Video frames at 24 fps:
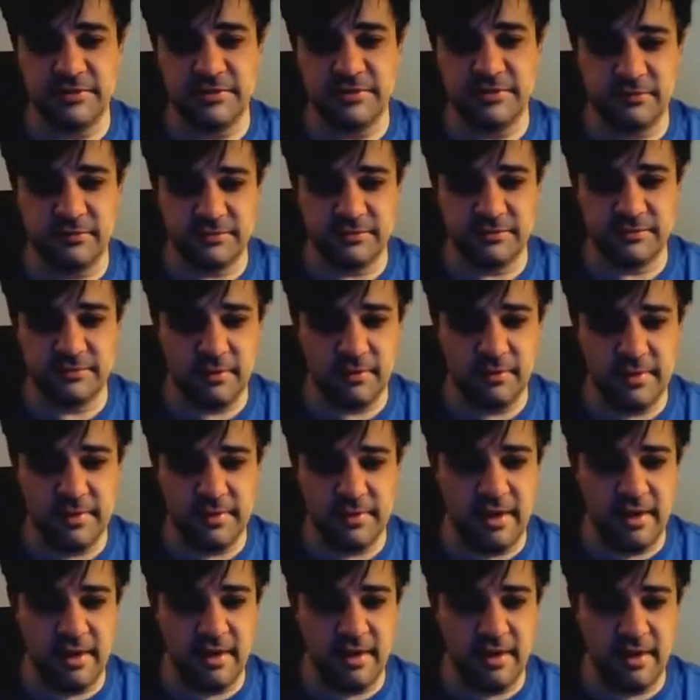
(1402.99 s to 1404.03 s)
That's why I was just
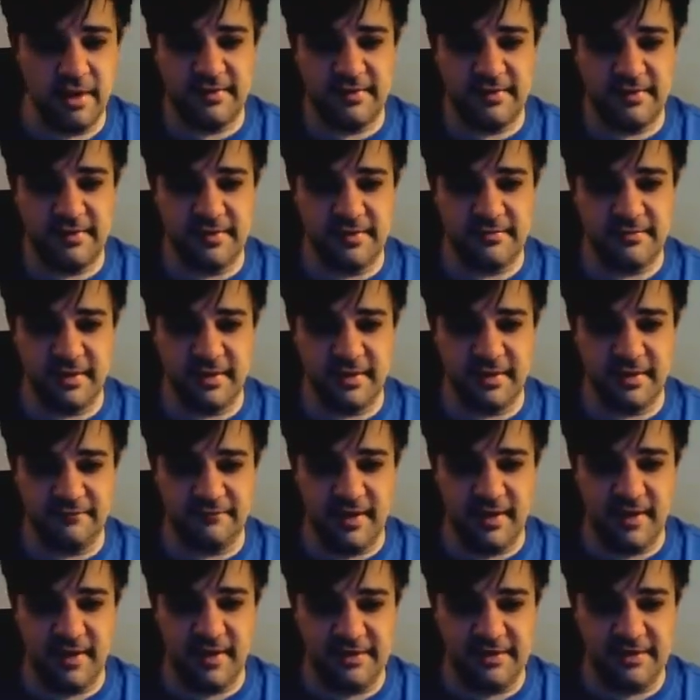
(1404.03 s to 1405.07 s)
going to my audio stuff
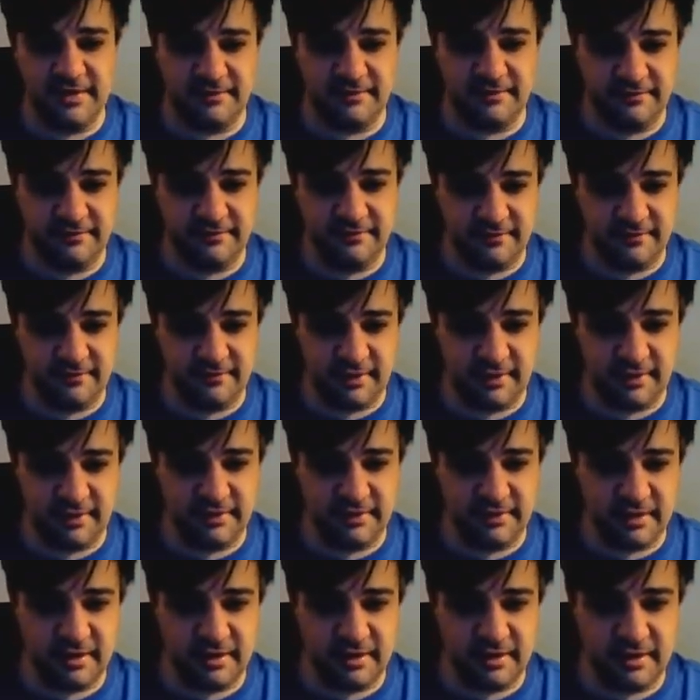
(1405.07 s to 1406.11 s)
so I could find it if
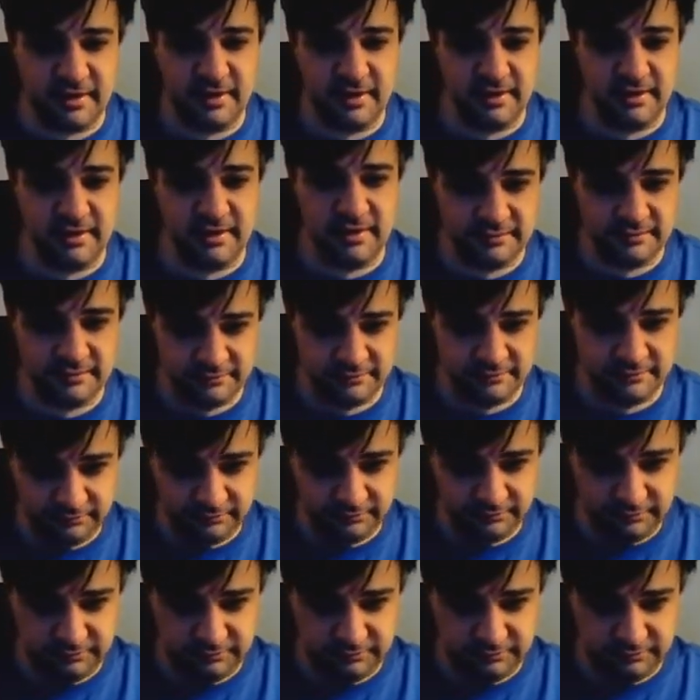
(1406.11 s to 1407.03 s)
you're really talking or not.